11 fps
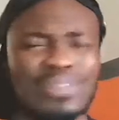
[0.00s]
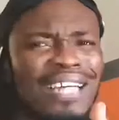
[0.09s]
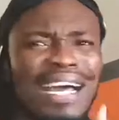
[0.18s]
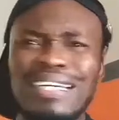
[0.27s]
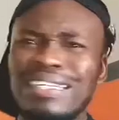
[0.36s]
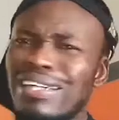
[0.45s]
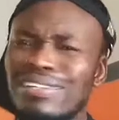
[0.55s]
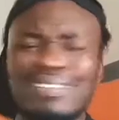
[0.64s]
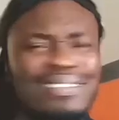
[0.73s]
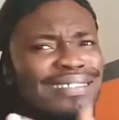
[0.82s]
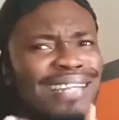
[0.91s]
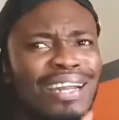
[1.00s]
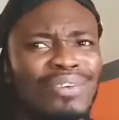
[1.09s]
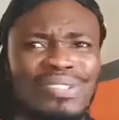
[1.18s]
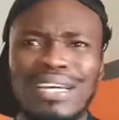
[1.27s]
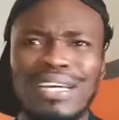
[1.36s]
Those are not
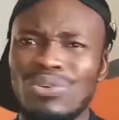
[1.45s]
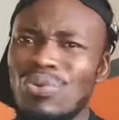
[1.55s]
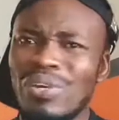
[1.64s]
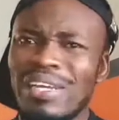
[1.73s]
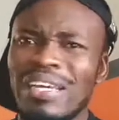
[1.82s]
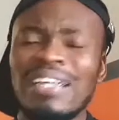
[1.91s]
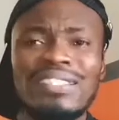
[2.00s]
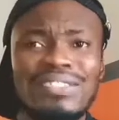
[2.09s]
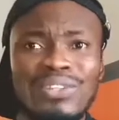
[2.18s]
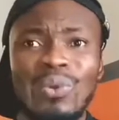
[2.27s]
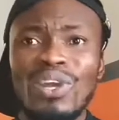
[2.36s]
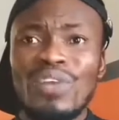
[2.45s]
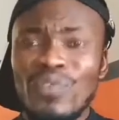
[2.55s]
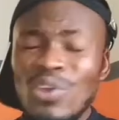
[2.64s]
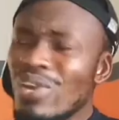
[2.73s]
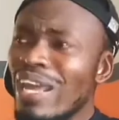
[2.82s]
salaries at all. So
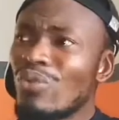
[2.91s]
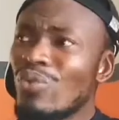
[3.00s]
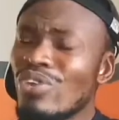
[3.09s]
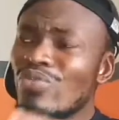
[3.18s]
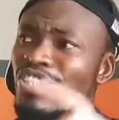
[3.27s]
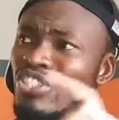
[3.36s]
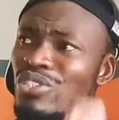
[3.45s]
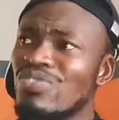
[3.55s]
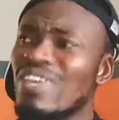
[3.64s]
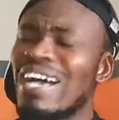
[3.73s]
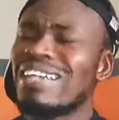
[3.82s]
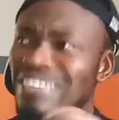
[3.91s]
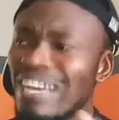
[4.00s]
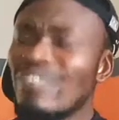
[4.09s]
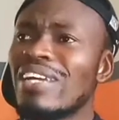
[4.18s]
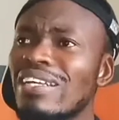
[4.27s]
if you like want to reduce
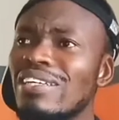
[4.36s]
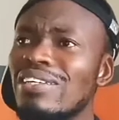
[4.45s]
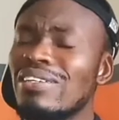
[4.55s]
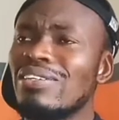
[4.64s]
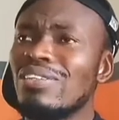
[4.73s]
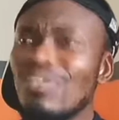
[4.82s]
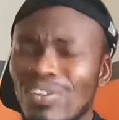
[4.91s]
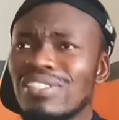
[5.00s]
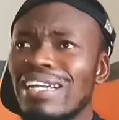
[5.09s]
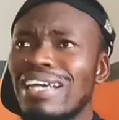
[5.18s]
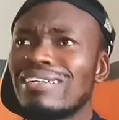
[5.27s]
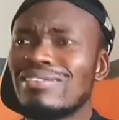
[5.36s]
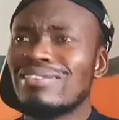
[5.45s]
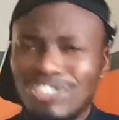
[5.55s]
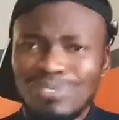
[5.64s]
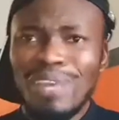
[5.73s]
that, definitely you've got to
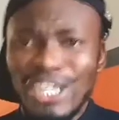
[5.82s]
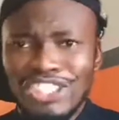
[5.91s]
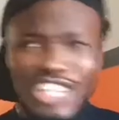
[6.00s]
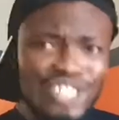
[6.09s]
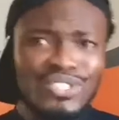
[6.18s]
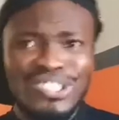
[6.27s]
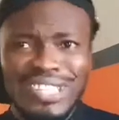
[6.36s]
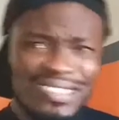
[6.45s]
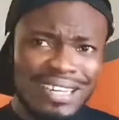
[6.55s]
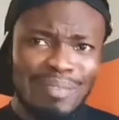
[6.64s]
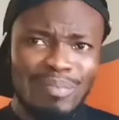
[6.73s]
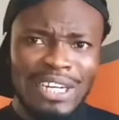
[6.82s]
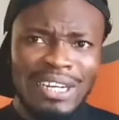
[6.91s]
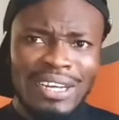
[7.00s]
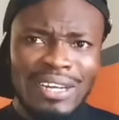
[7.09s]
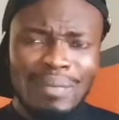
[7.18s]
like change your system.